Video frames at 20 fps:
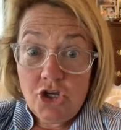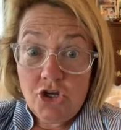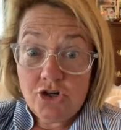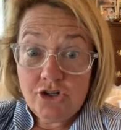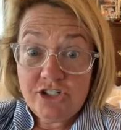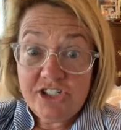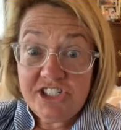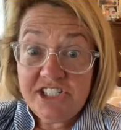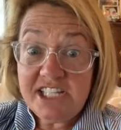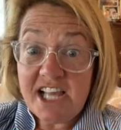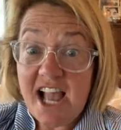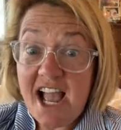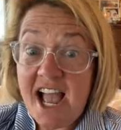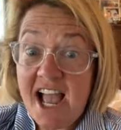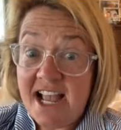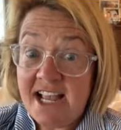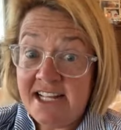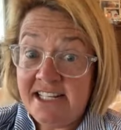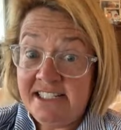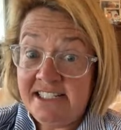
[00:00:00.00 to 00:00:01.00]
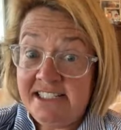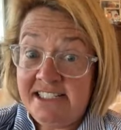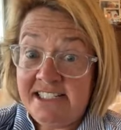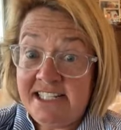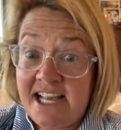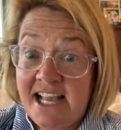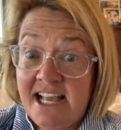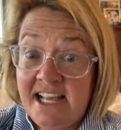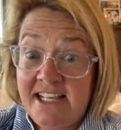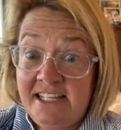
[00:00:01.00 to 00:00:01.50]
your sign
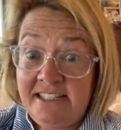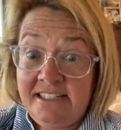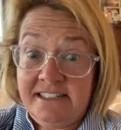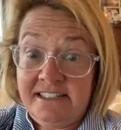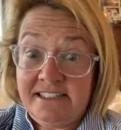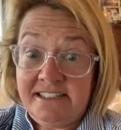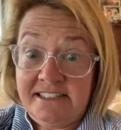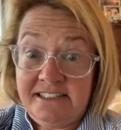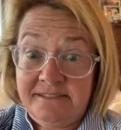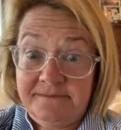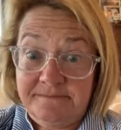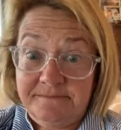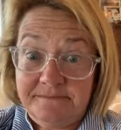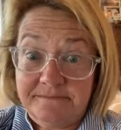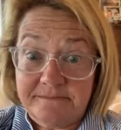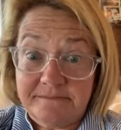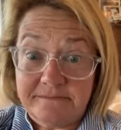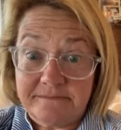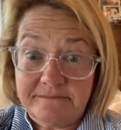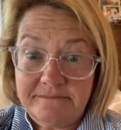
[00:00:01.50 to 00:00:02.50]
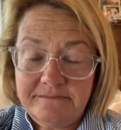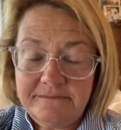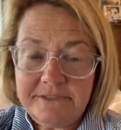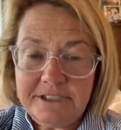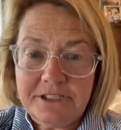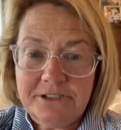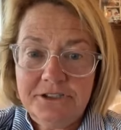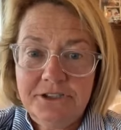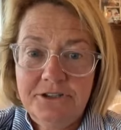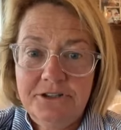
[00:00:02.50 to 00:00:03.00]
says,
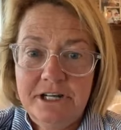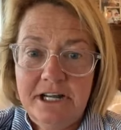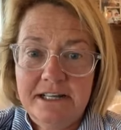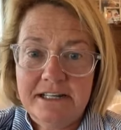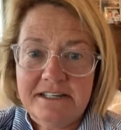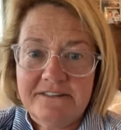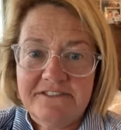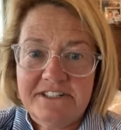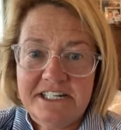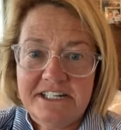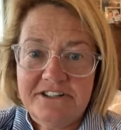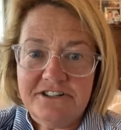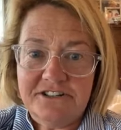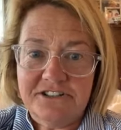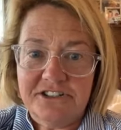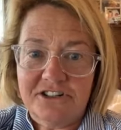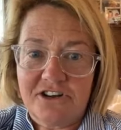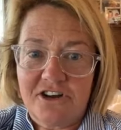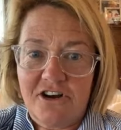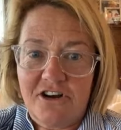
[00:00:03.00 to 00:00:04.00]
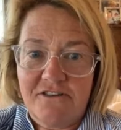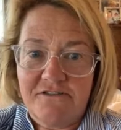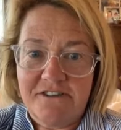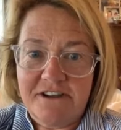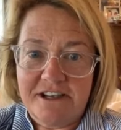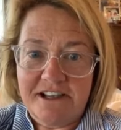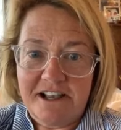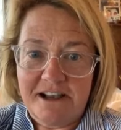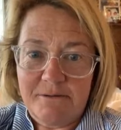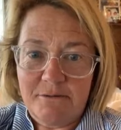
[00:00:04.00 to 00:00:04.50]
do not give teachers a
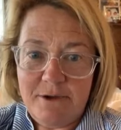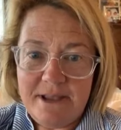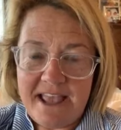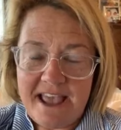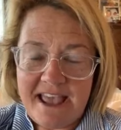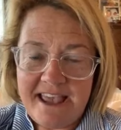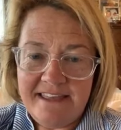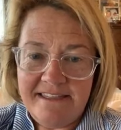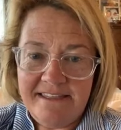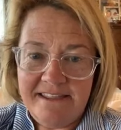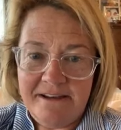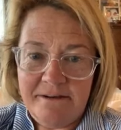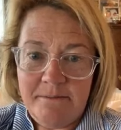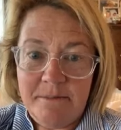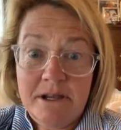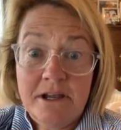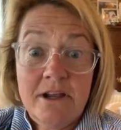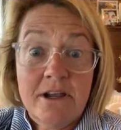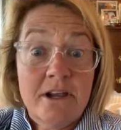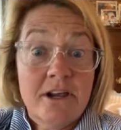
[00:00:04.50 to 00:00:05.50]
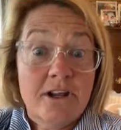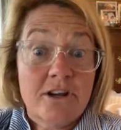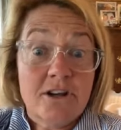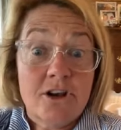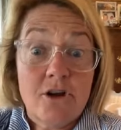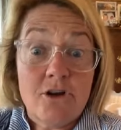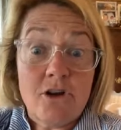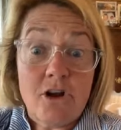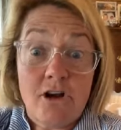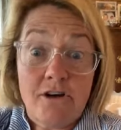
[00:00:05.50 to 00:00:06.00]
coffee cup. We hate them.
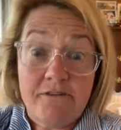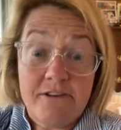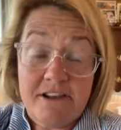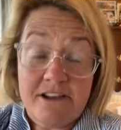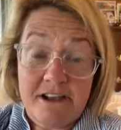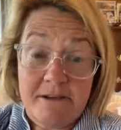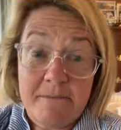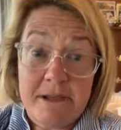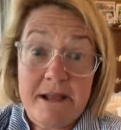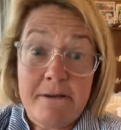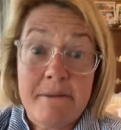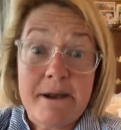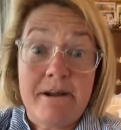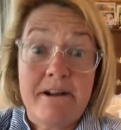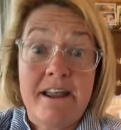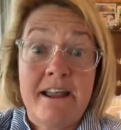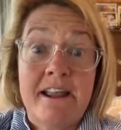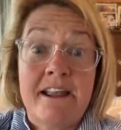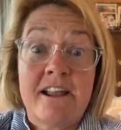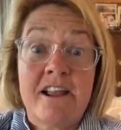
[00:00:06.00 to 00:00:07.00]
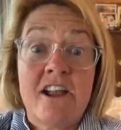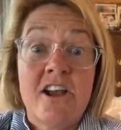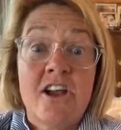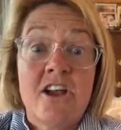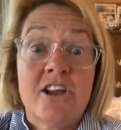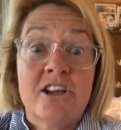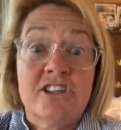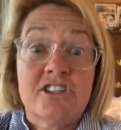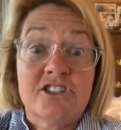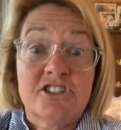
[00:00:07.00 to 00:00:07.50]
No coffee cup. How about a
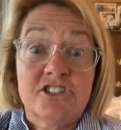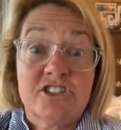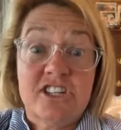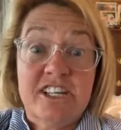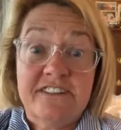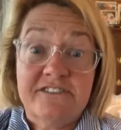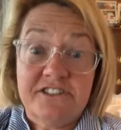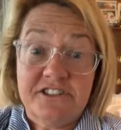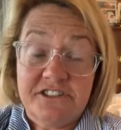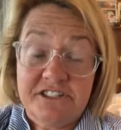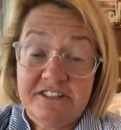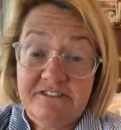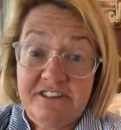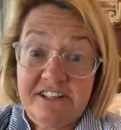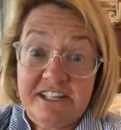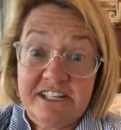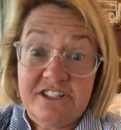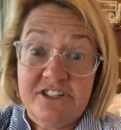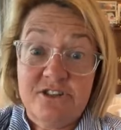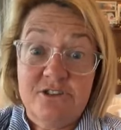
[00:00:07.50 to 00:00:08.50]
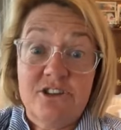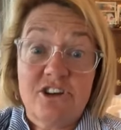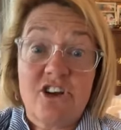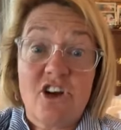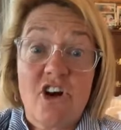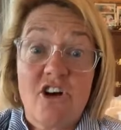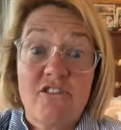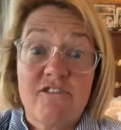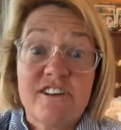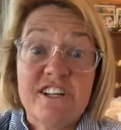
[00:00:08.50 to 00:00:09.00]
gift certificate to the
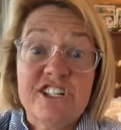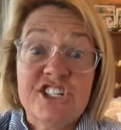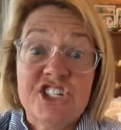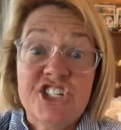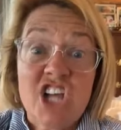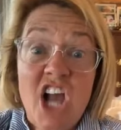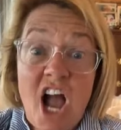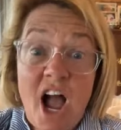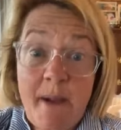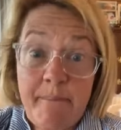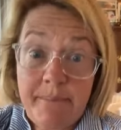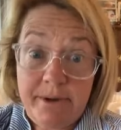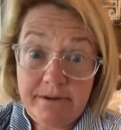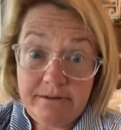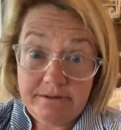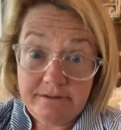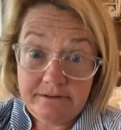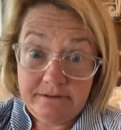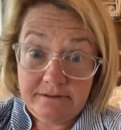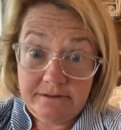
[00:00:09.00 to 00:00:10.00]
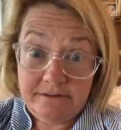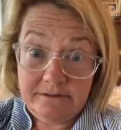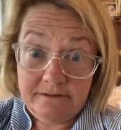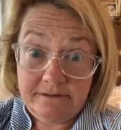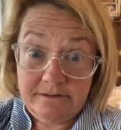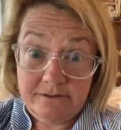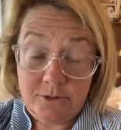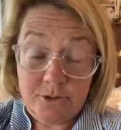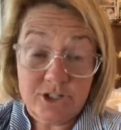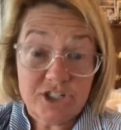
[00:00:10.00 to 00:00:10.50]
coffee shop
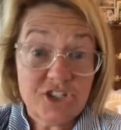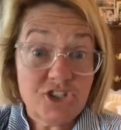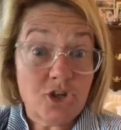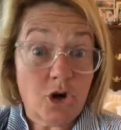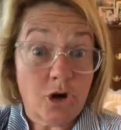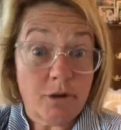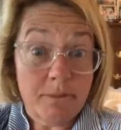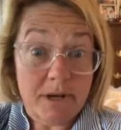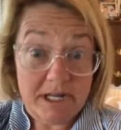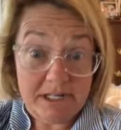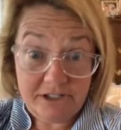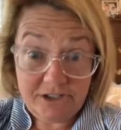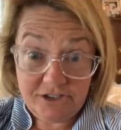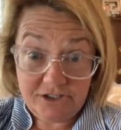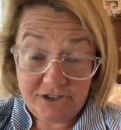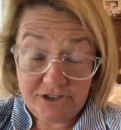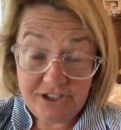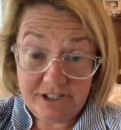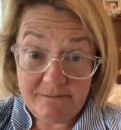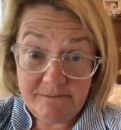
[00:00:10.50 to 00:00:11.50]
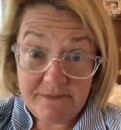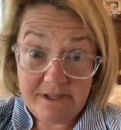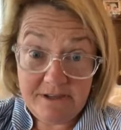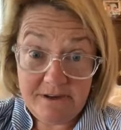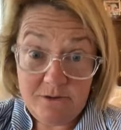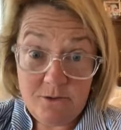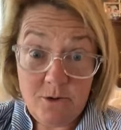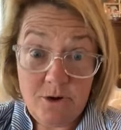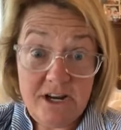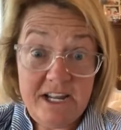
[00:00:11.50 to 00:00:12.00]
or Starbucks or
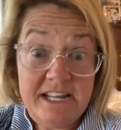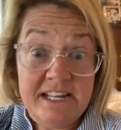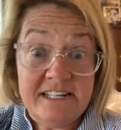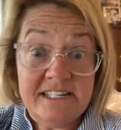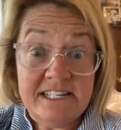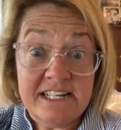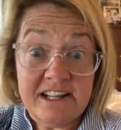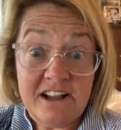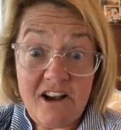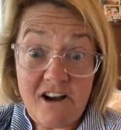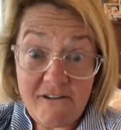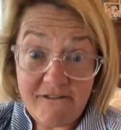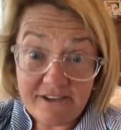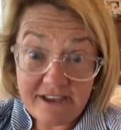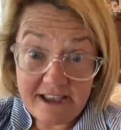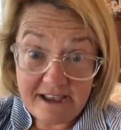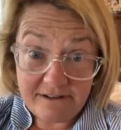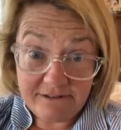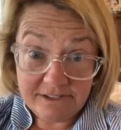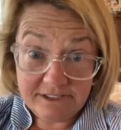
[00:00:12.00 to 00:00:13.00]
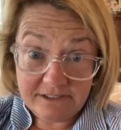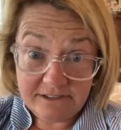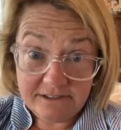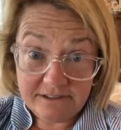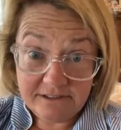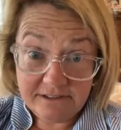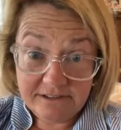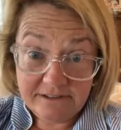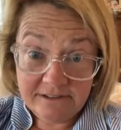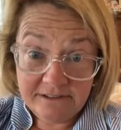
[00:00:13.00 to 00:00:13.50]
something or Edenton Coffee House